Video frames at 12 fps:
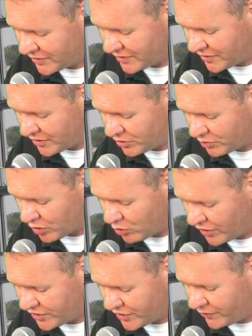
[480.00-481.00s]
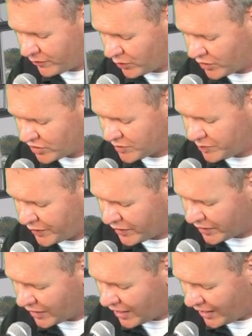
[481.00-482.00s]
presence is requested for the
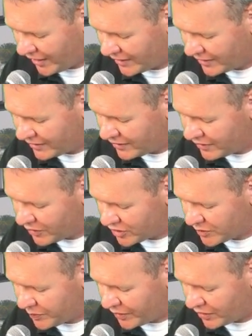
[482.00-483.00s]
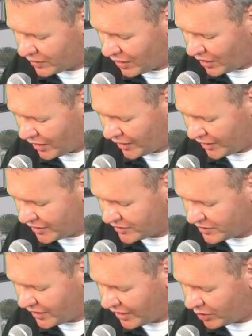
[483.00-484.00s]
Spirit Line. The Spirit
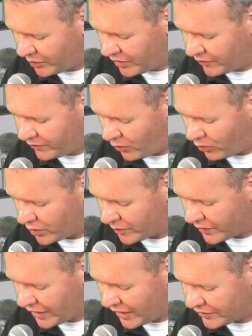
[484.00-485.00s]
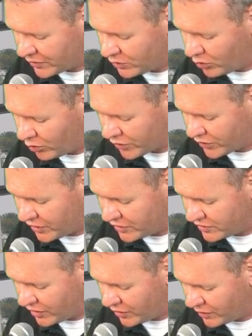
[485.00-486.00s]
Line is now being formed at the north
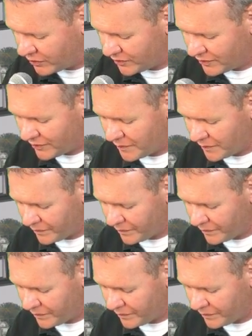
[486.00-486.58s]
end zone.